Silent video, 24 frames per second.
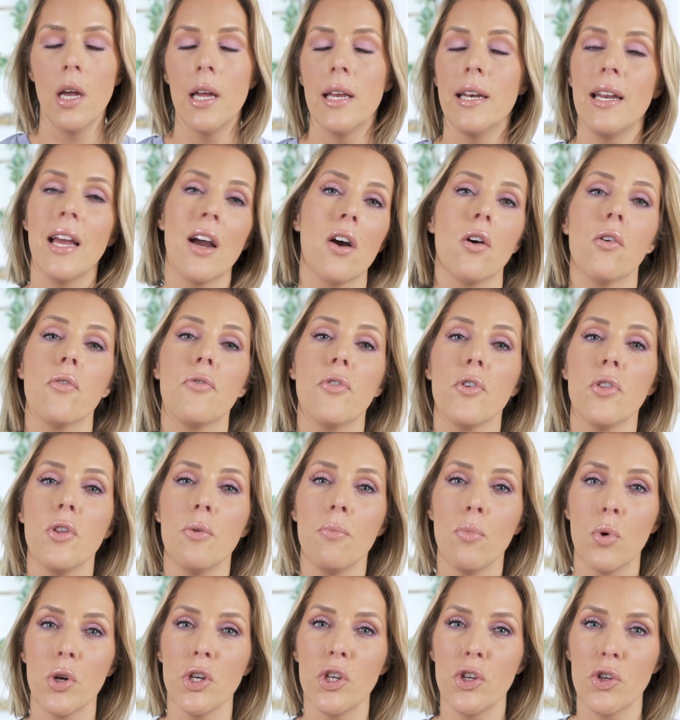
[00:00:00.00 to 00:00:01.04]
Now, for the
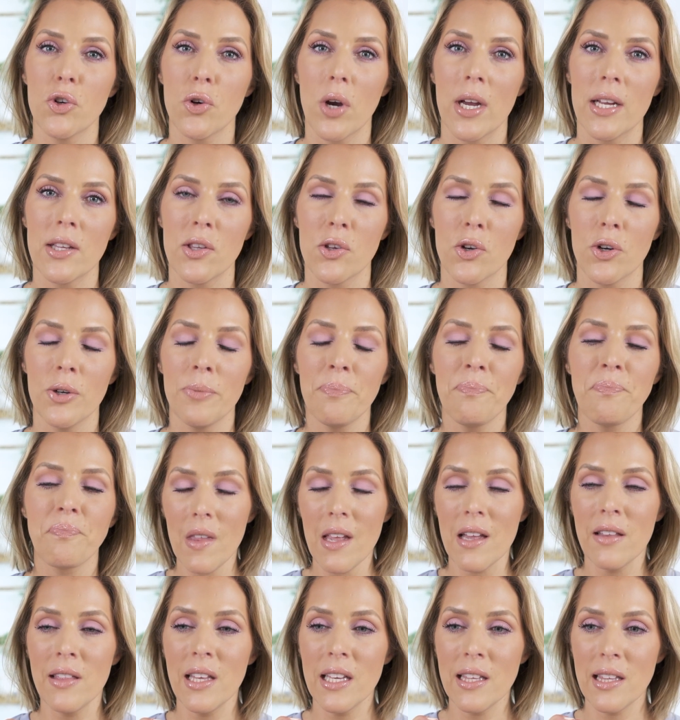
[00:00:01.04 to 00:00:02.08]
moisturizer,
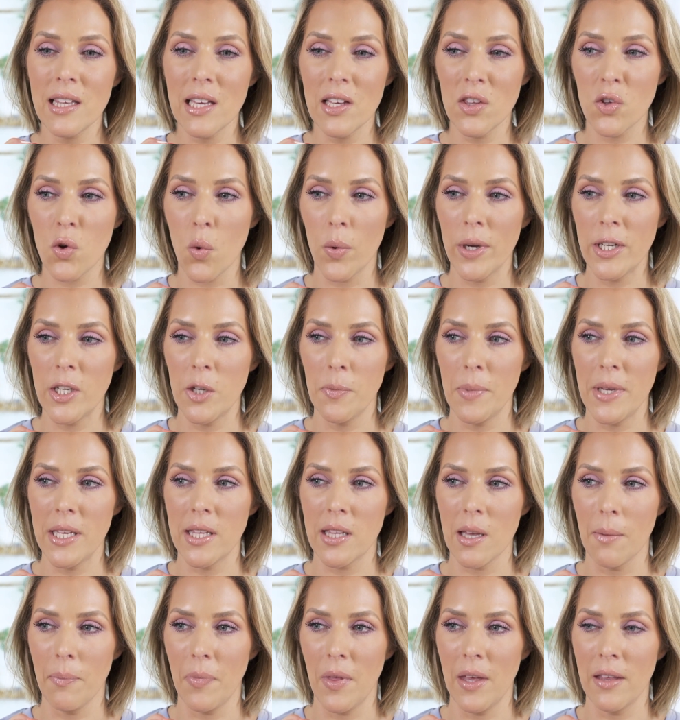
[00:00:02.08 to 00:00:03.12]
this is going to be
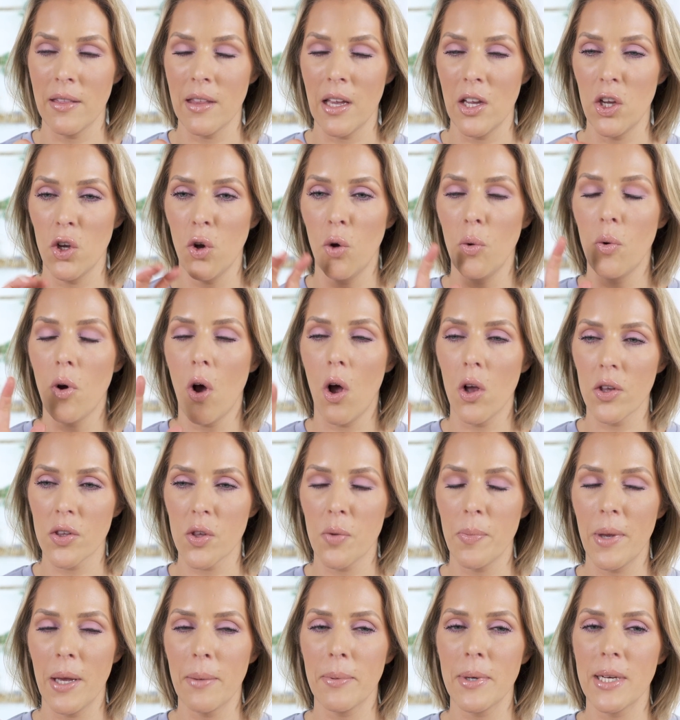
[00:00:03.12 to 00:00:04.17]
something that you'll also
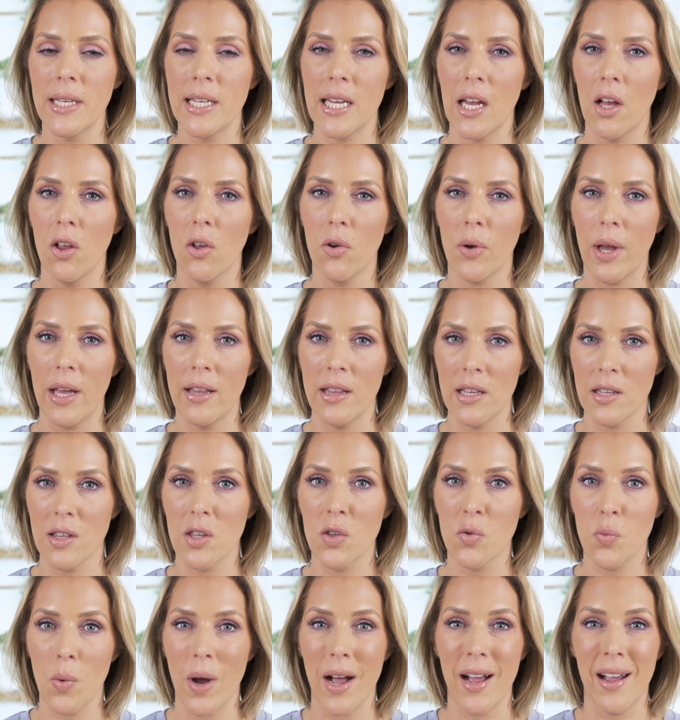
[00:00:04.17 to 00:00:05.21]
be able to tell, okay, this
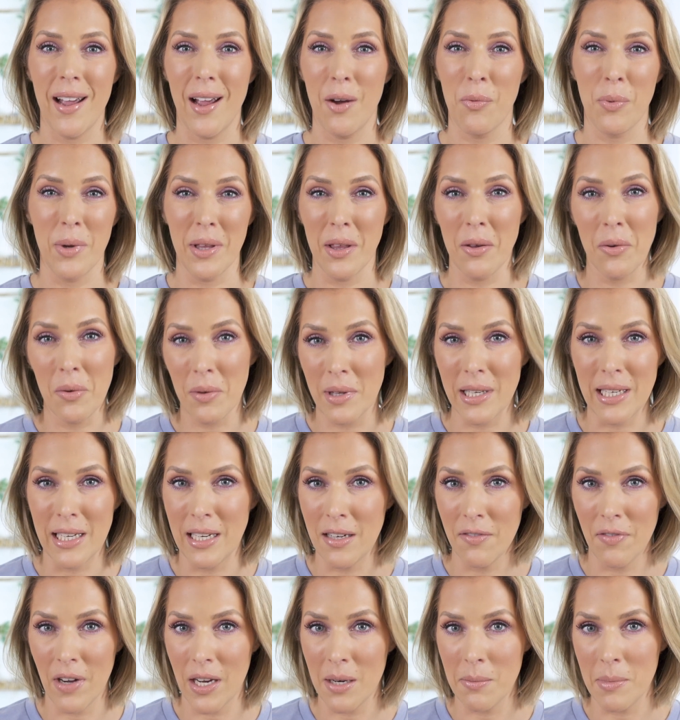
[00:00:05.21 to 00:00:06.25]
is why I really only
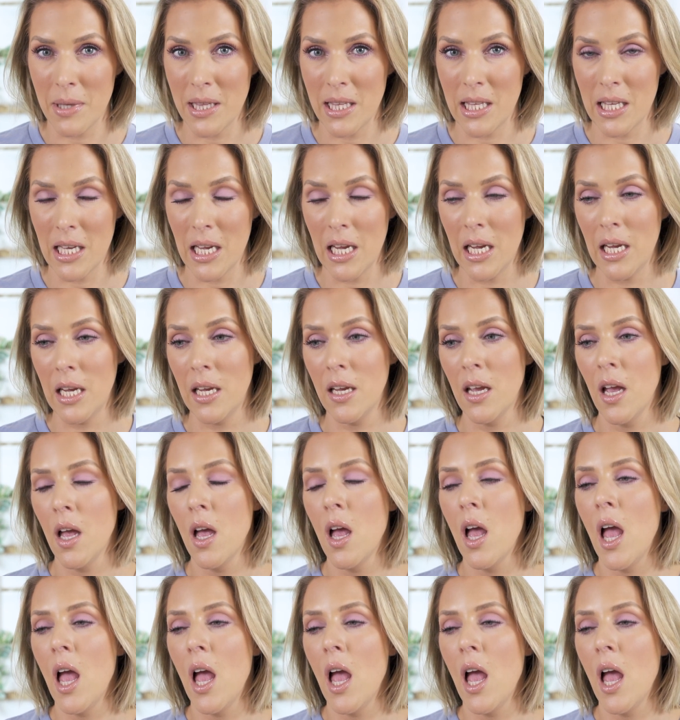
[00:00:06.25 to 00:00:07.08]
need a vitamin C.